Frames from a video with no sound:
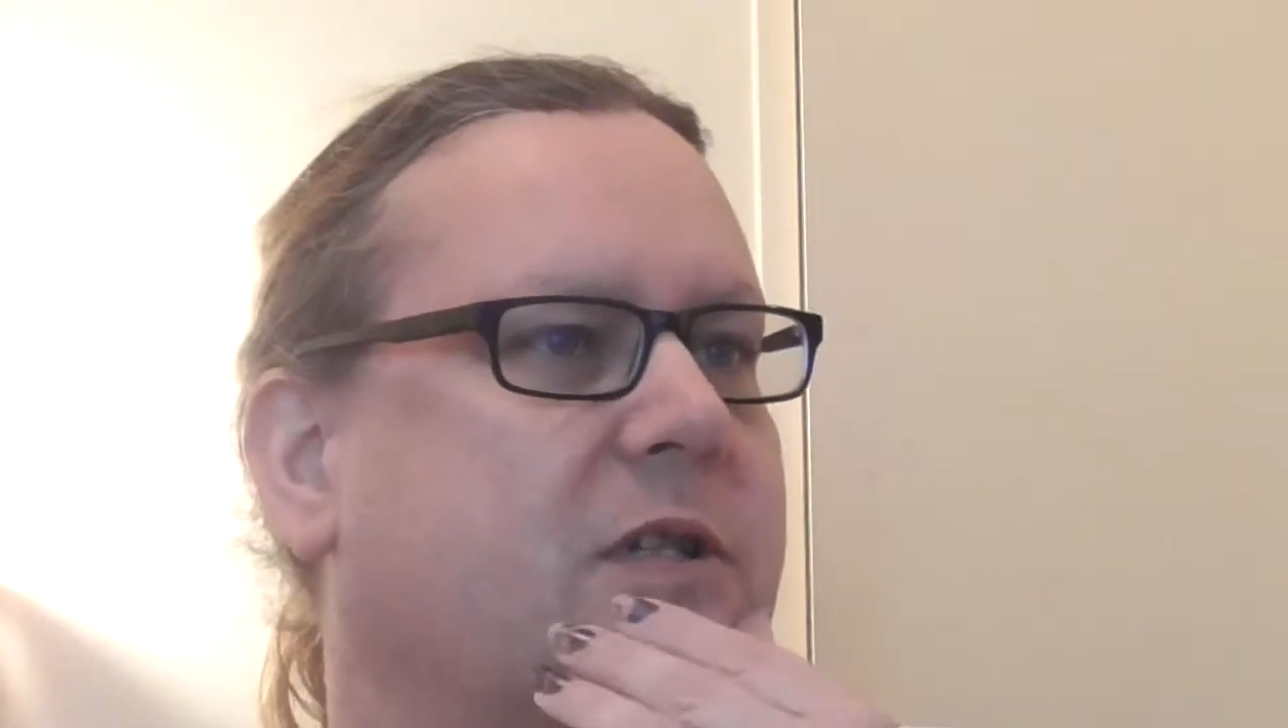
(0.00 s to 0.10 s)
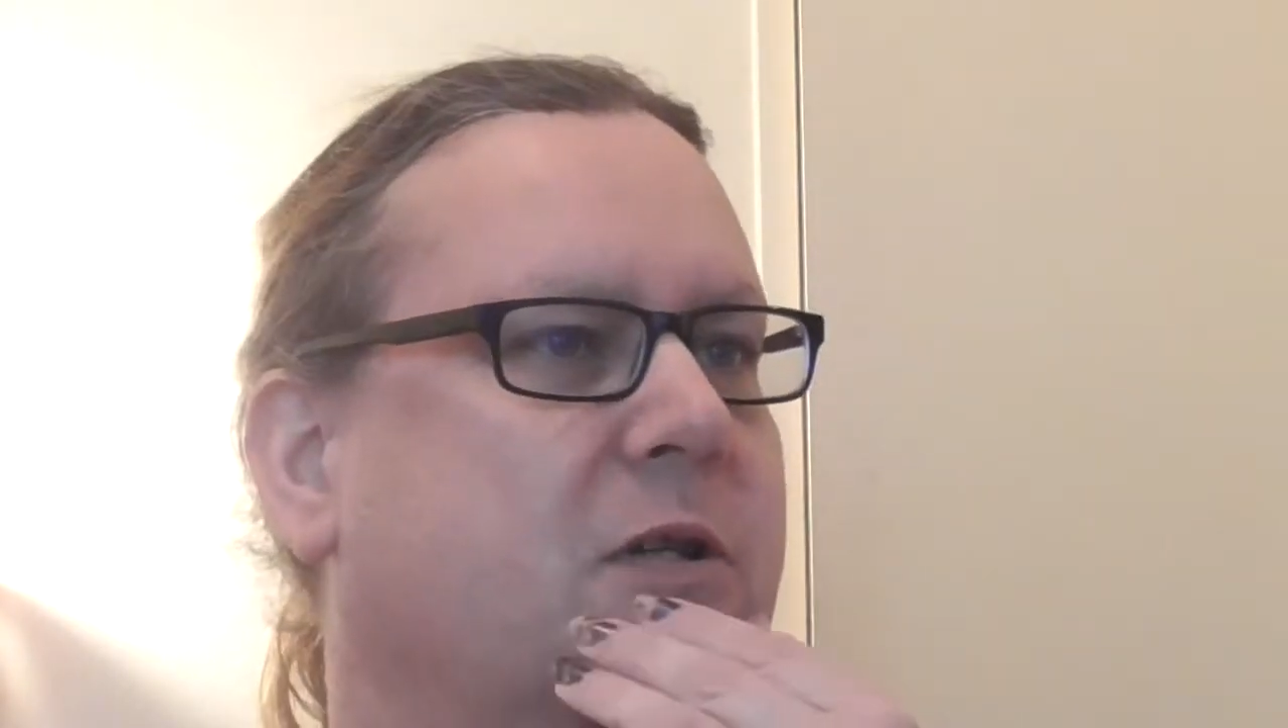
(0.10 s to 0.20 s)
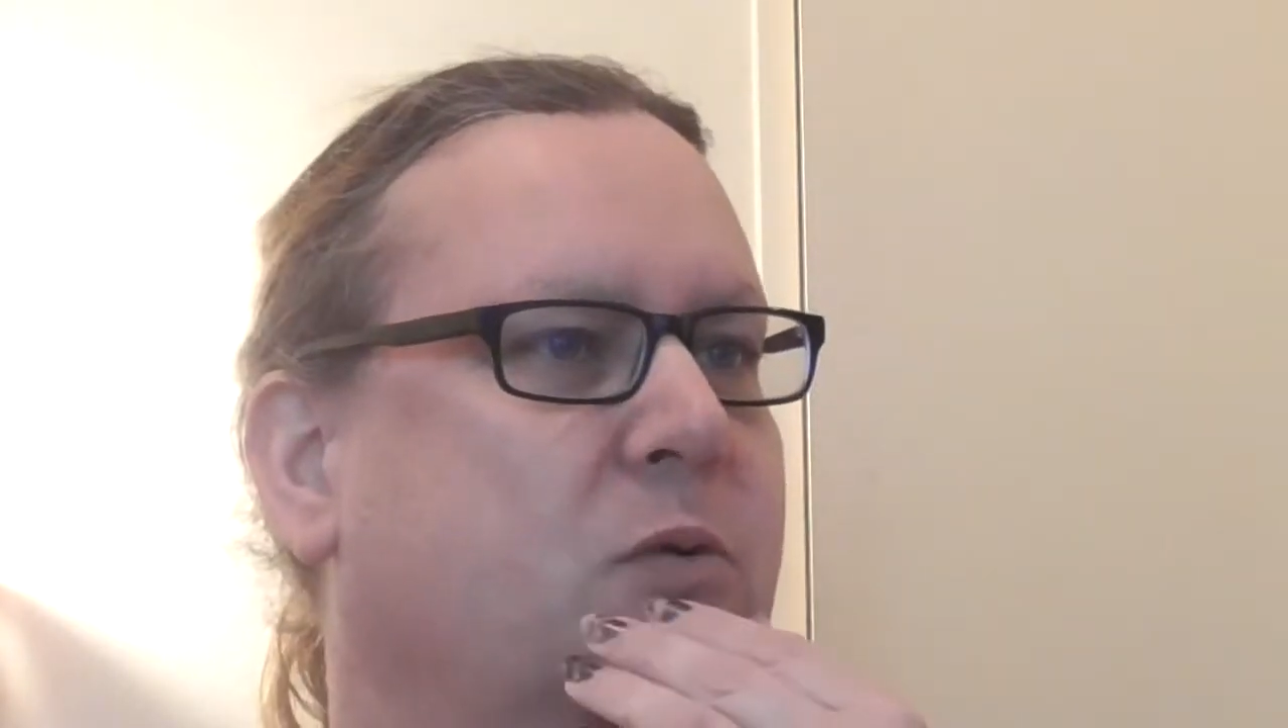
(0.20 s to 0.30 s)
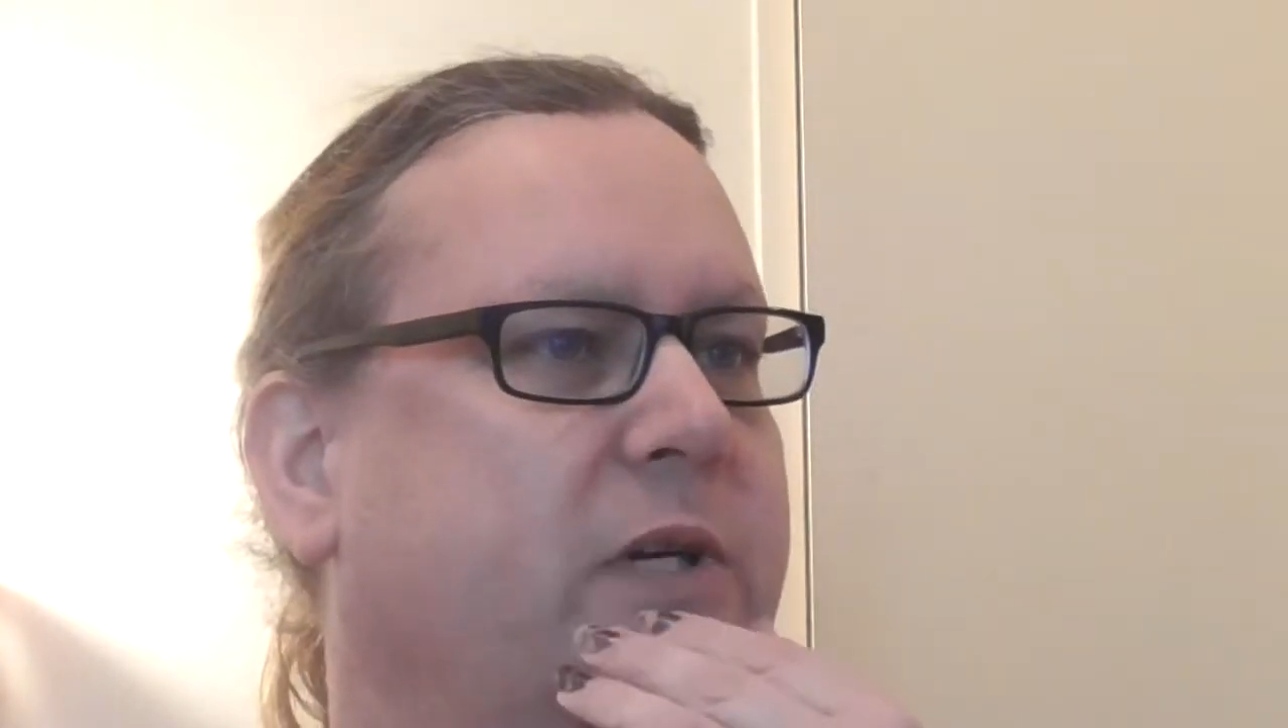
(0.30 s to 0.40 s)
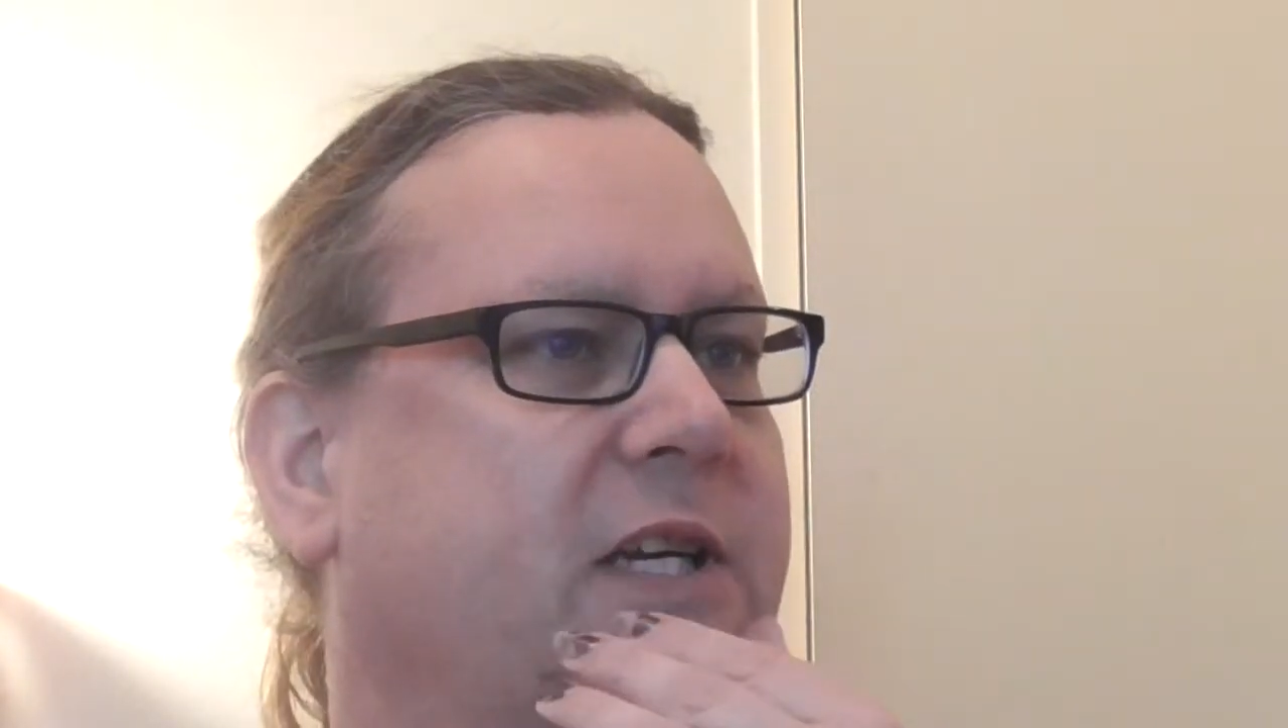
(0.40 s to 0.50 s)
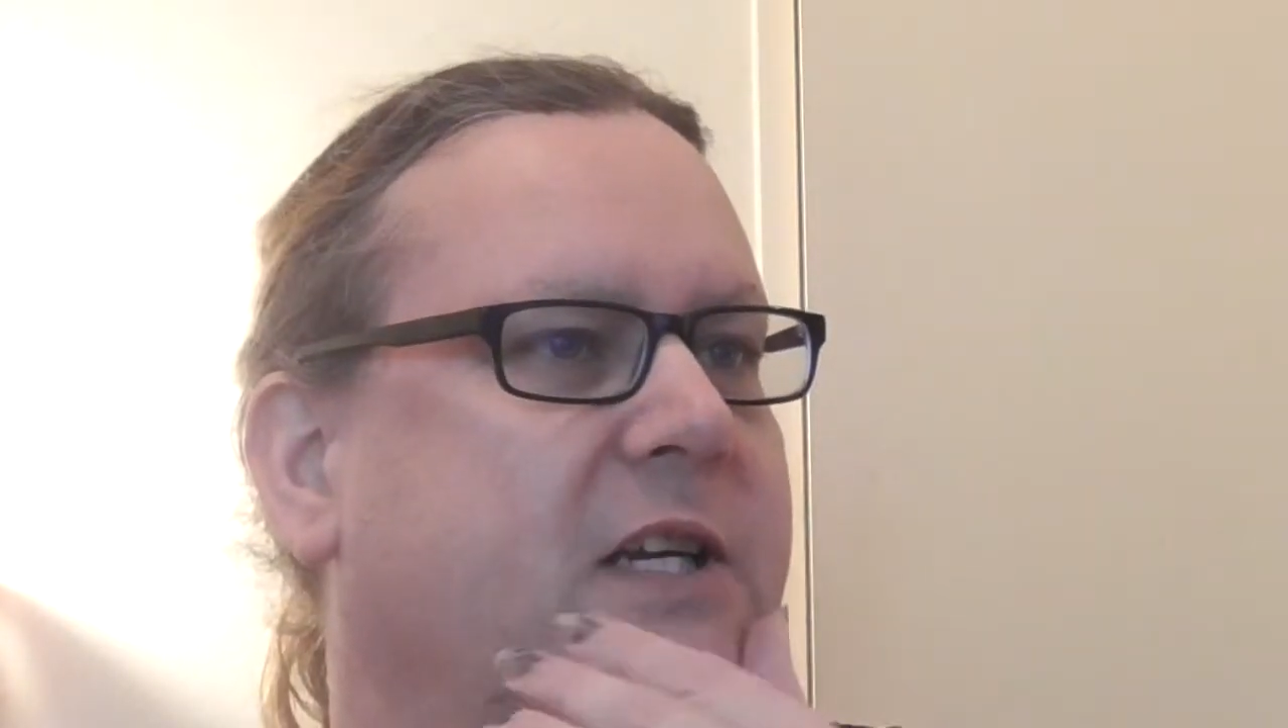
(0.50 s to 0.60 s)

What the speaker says: So we're